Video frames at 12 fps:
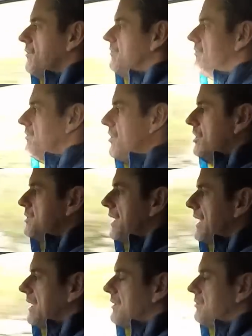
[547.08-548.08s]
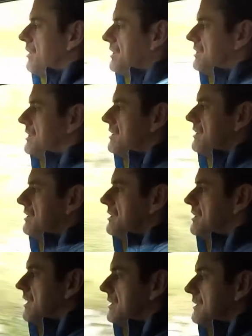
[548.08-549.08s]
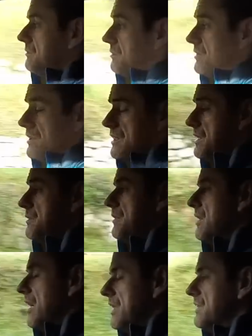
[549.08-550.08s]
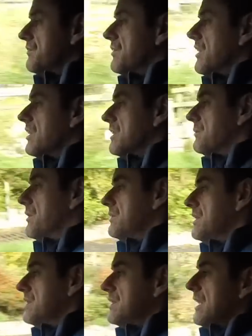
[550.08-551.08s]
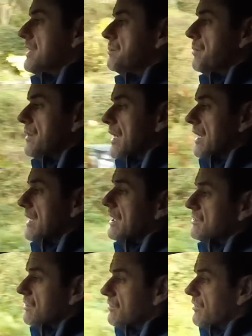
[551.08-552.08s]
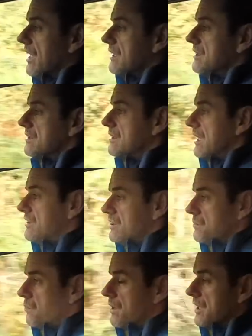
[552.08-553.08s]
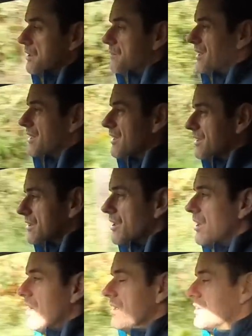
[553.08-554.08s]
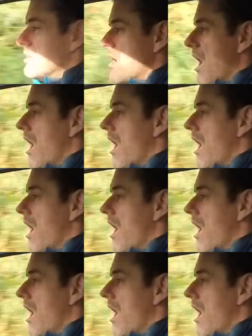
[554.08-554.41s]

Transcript: from Volkswagen, which seems to be largely forgotten about these days, but in actual fact, that's just one of them that got caught.